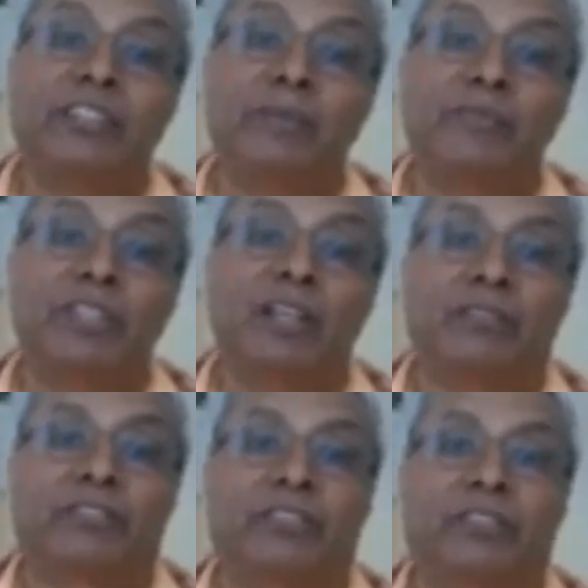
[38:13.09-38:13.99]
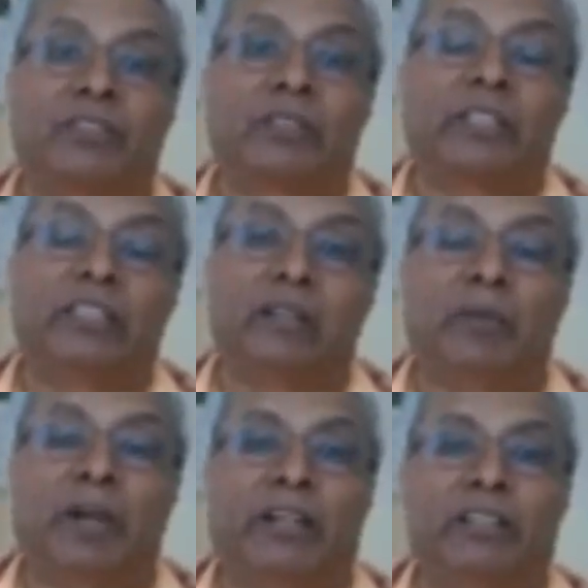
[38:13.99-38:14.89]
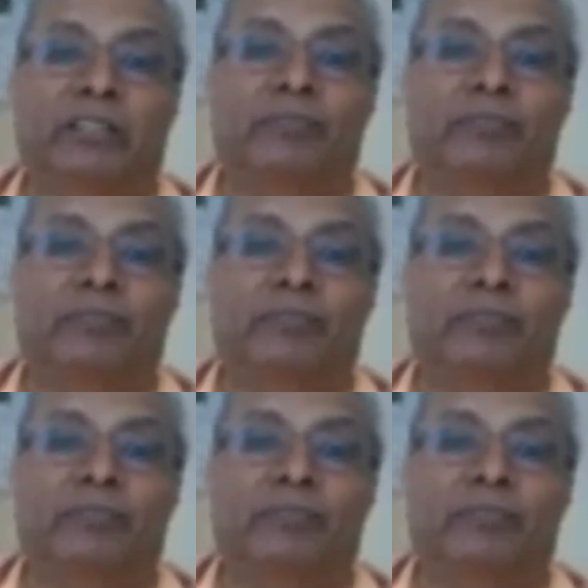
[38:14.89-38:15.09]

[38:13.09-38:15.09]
themselves in the mind.